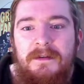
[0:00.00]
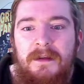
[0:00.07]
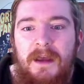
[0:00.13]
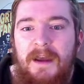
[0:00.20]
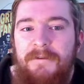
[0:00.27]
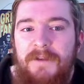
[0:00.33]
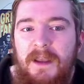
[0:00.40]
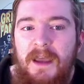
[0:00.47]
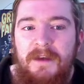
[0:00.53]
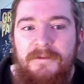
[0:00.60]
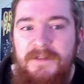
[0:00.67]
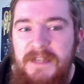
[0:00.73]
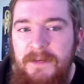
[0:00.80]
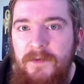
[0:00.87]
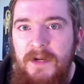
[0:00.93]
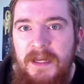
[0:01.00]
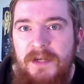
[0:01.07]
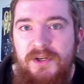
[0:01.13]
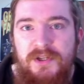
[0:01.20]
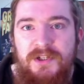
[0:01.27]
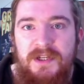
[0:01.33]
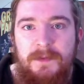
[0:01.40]
I have a kind of same
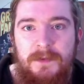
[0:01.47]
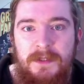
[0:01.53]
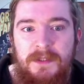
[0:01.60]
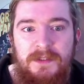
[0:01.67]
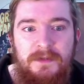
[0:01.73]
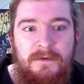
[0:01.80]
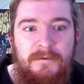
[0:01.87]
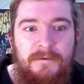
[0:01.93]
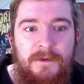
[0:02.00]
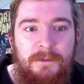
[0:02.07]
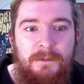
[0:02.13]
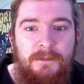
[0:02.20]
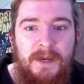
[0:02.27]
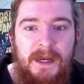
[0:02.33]
relationship with the two of them,